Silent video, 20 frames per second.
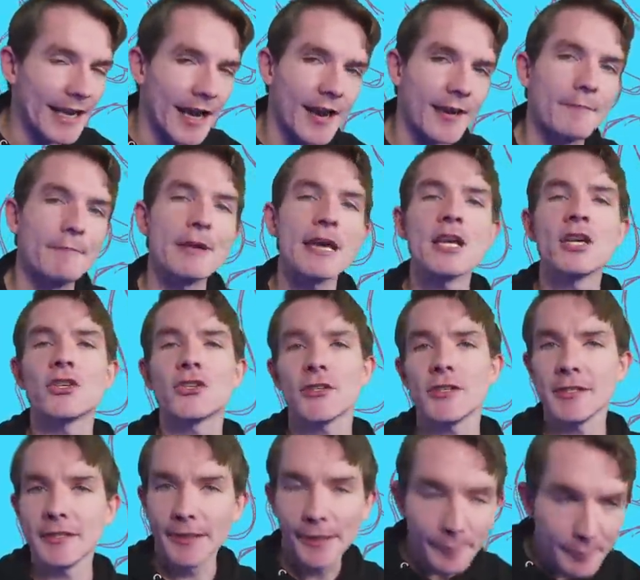
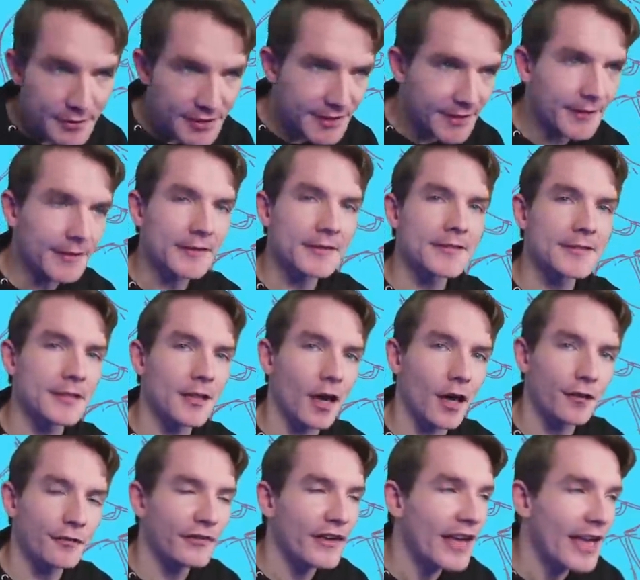animation, lip sync and
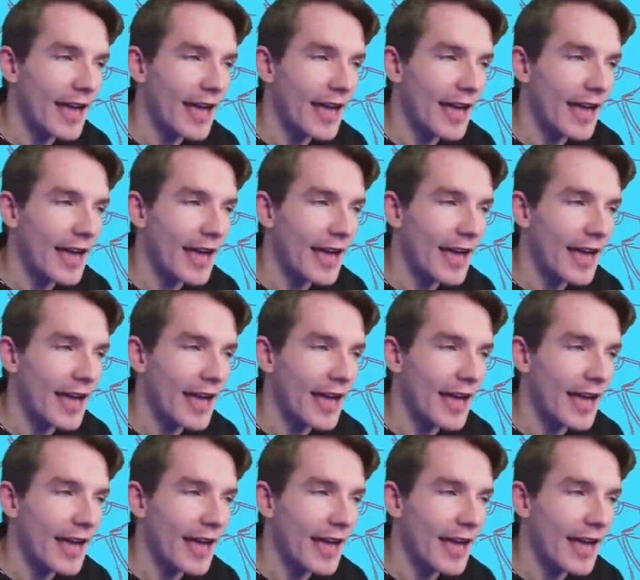stuff.